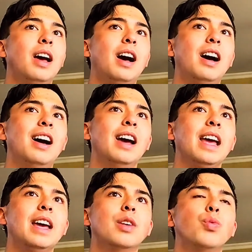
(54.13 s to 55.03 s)

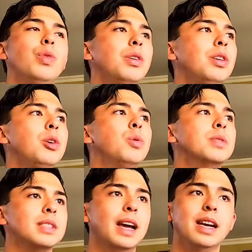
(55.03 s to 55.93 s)
and really
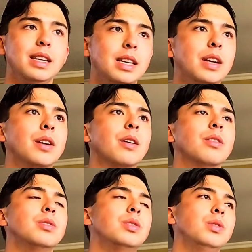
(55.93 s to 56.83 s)
used that
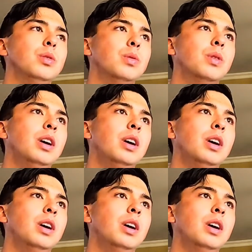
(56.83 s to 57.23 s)
year to